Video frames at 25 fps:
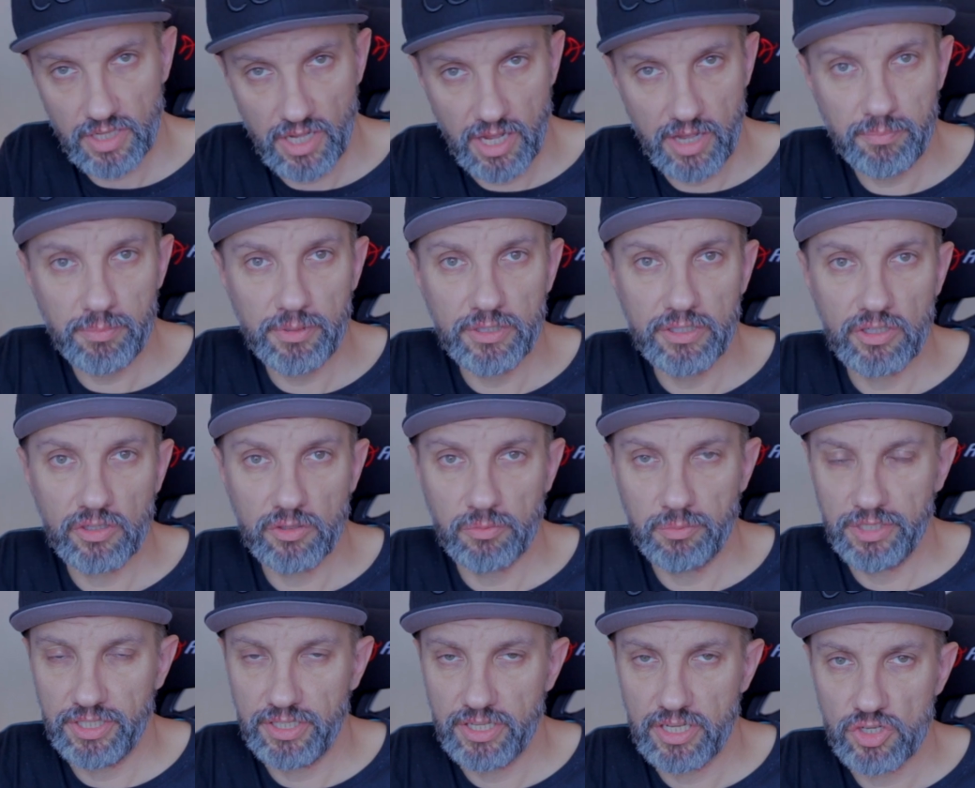Apple
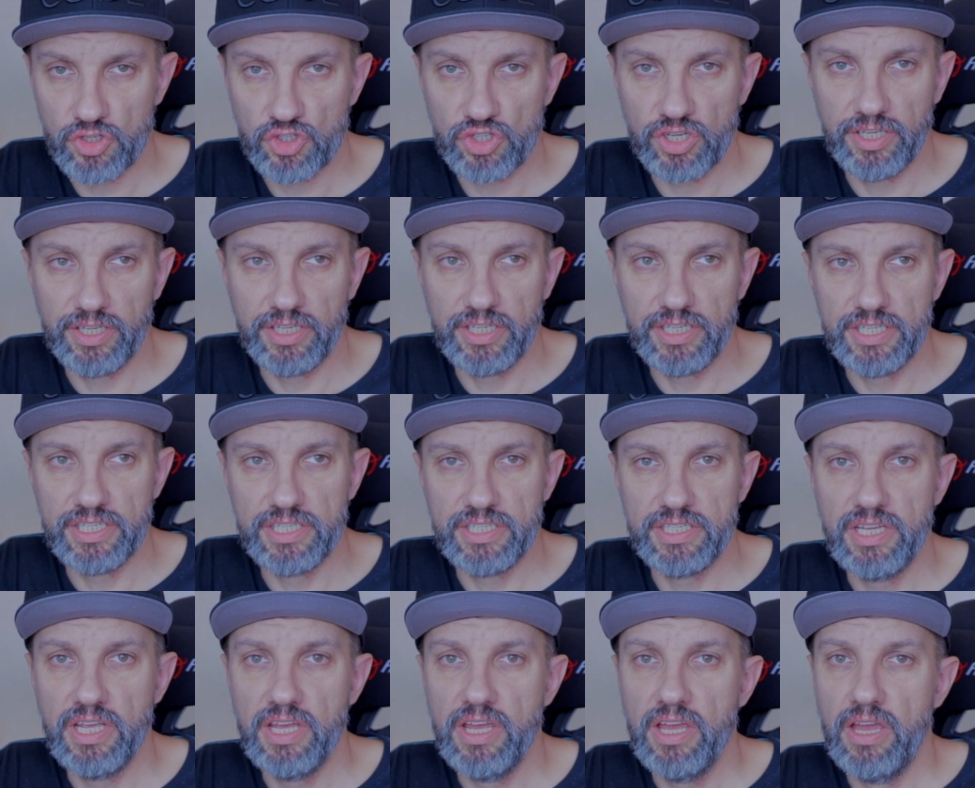documentation
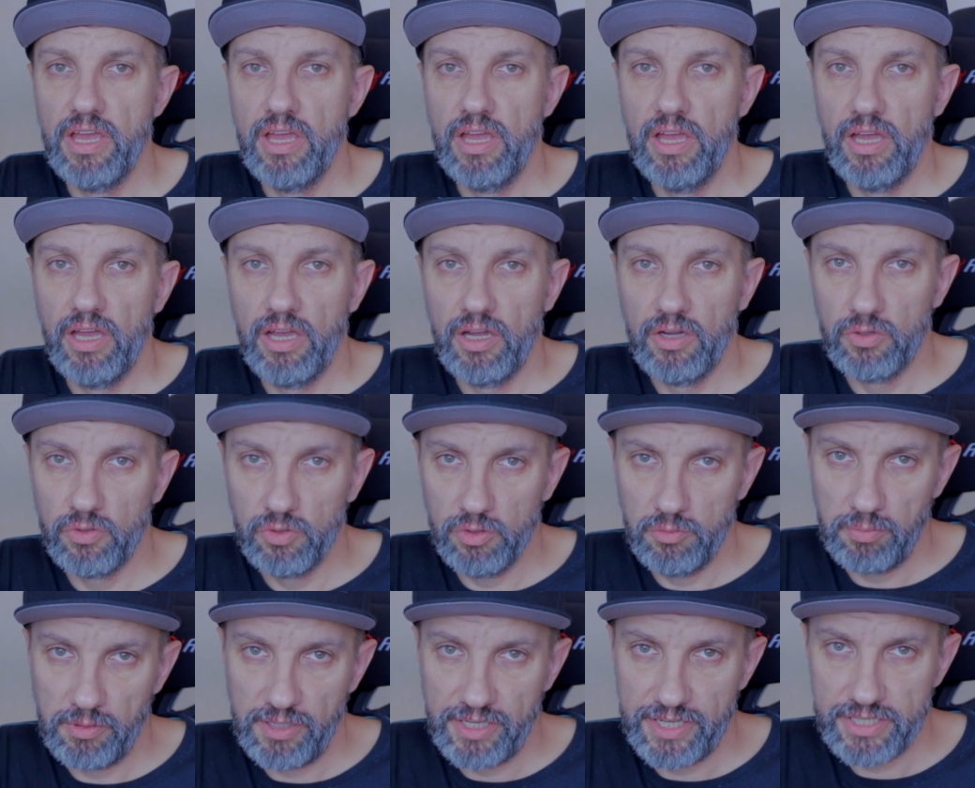is
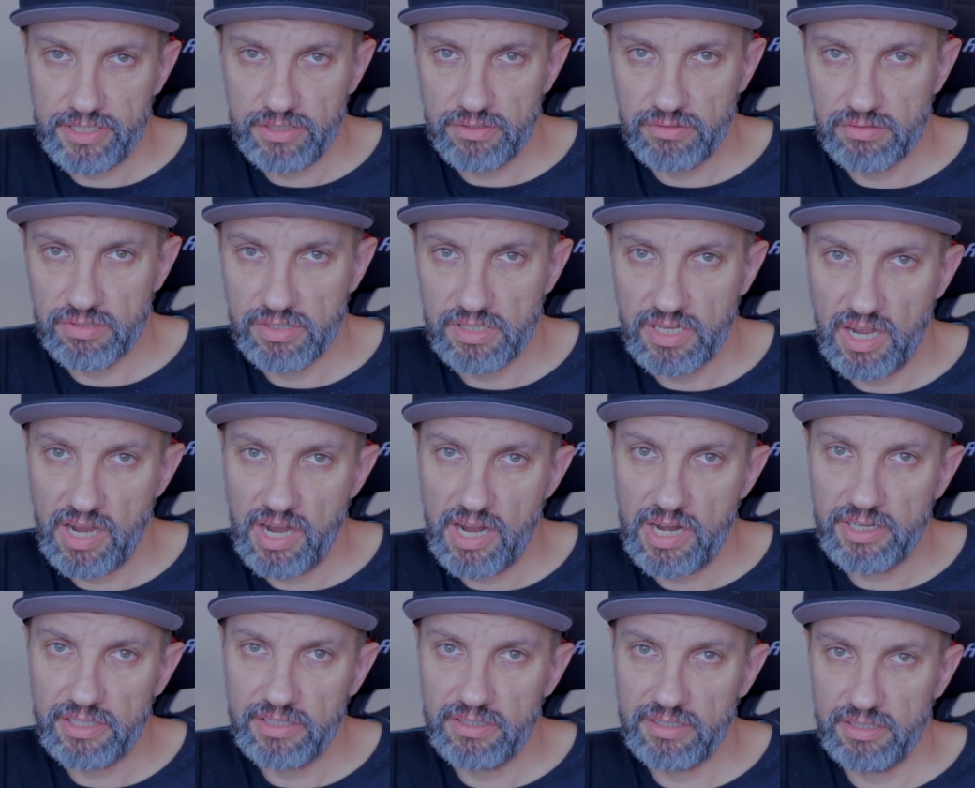good place to
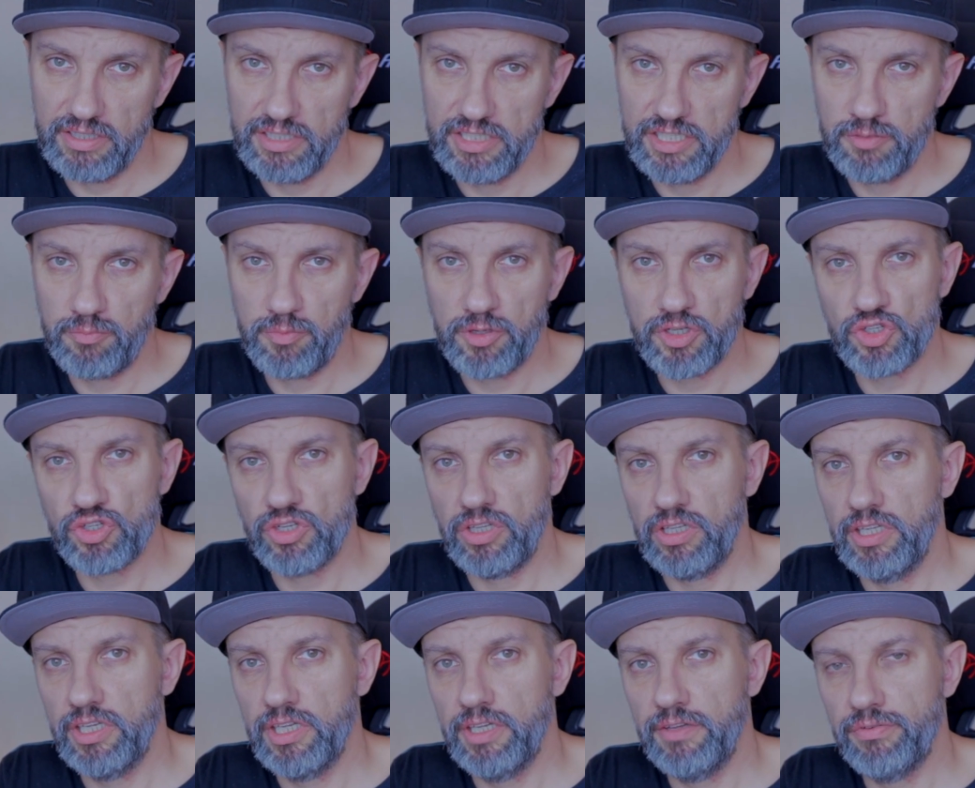start,
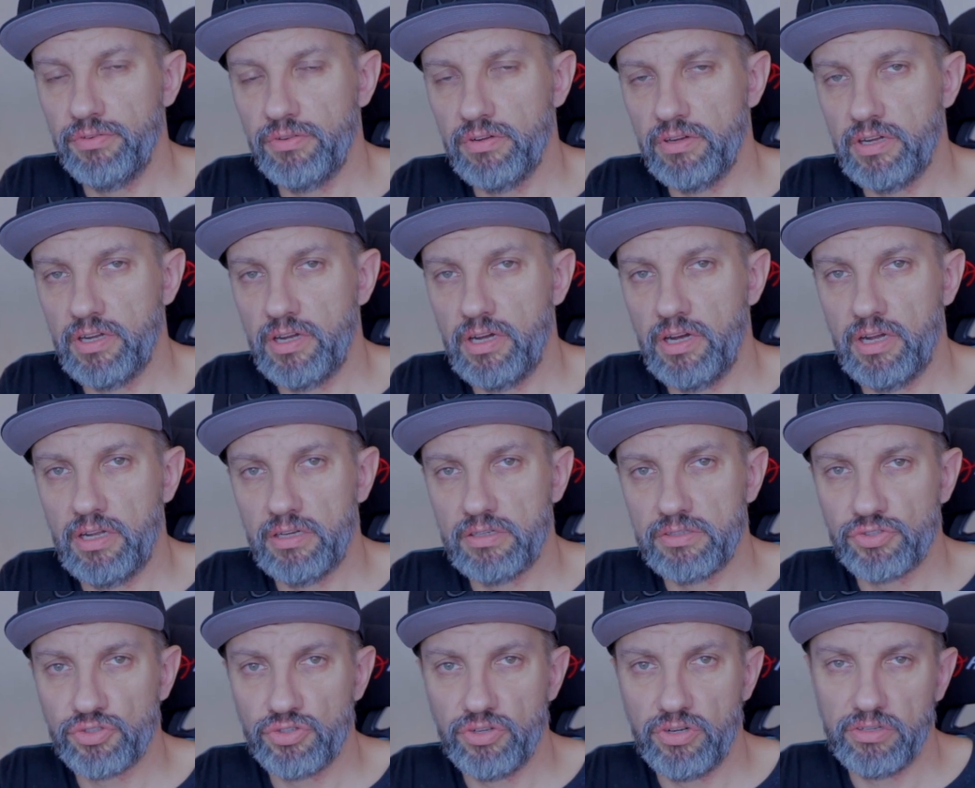especially if you
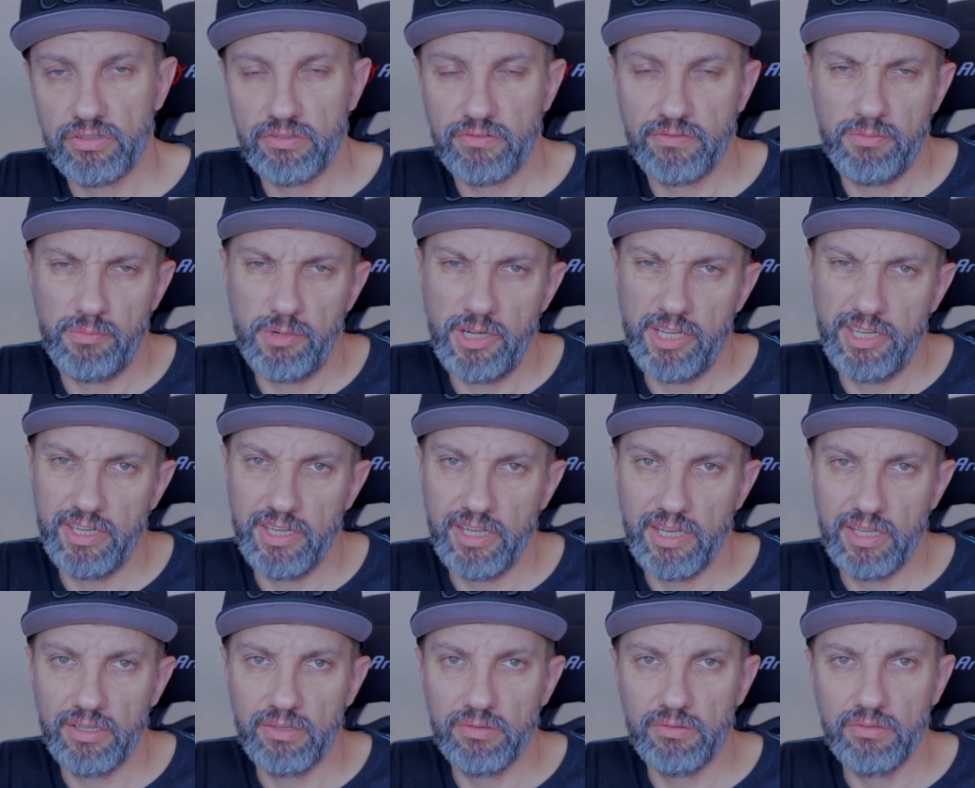are short of money
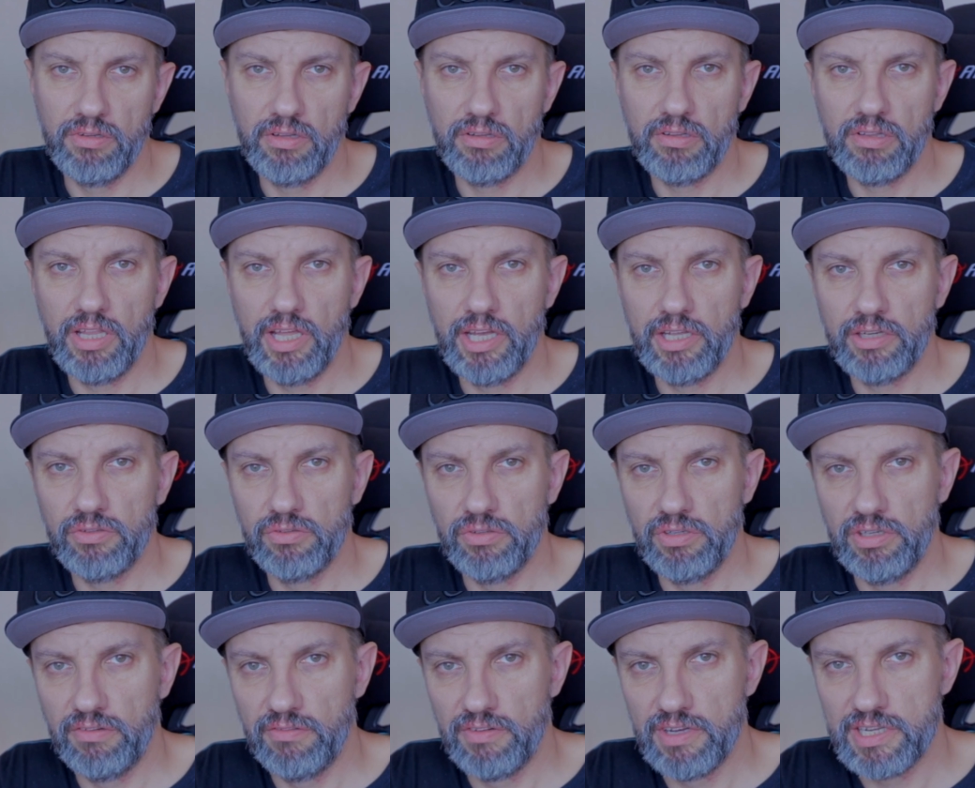and do not like
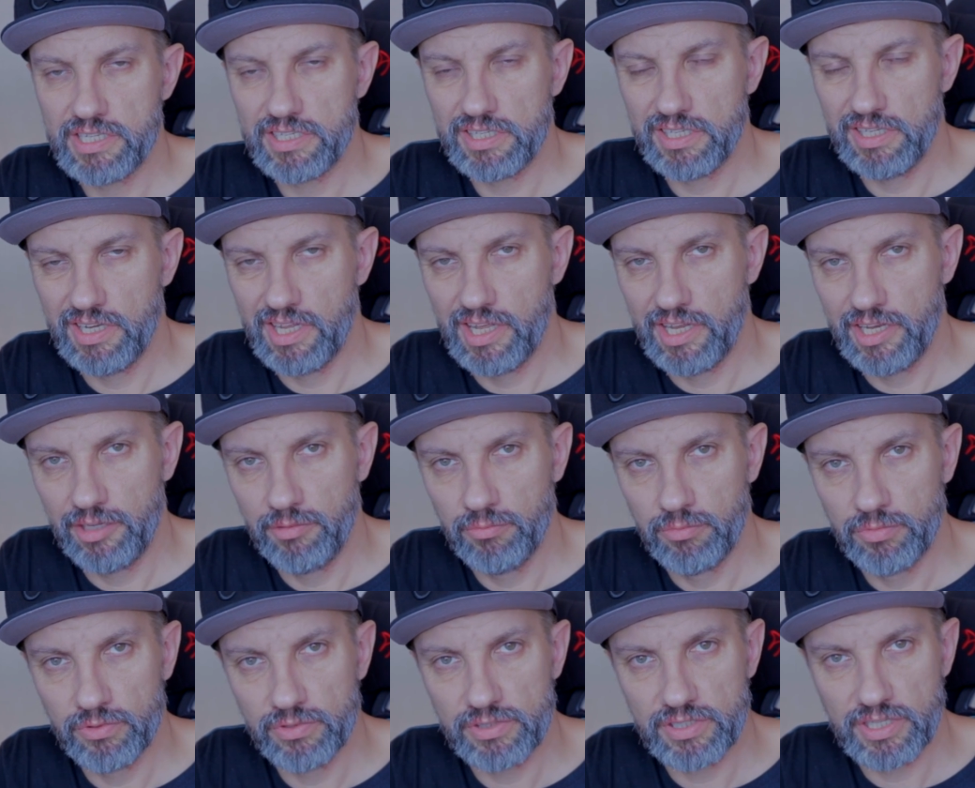to invest in any
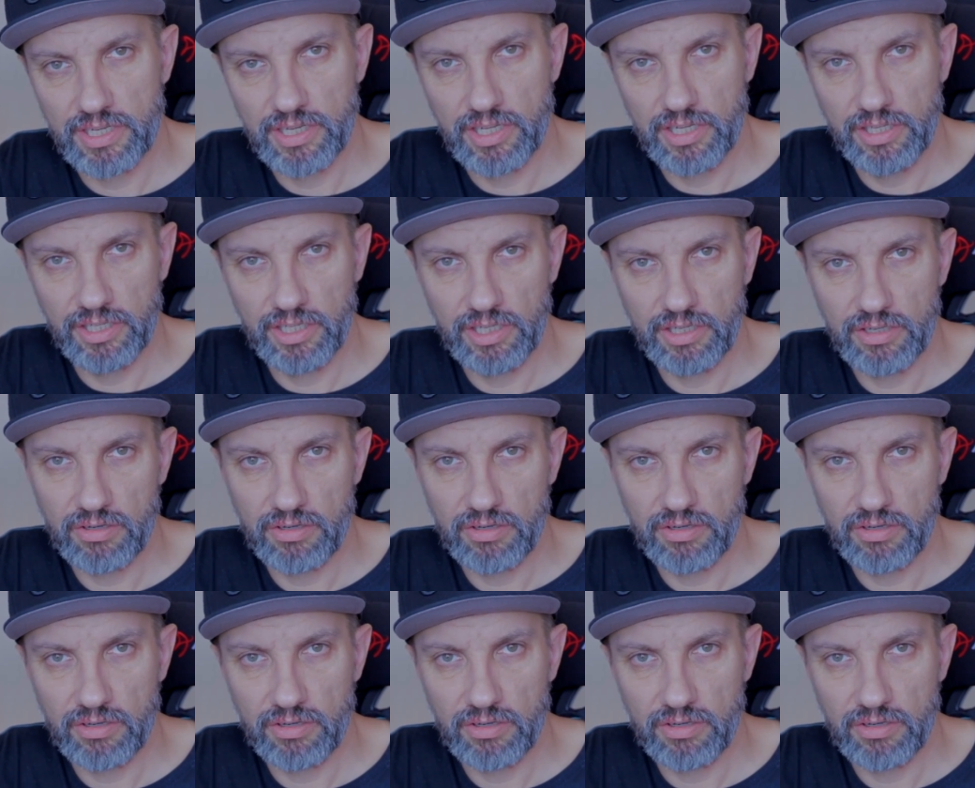books and any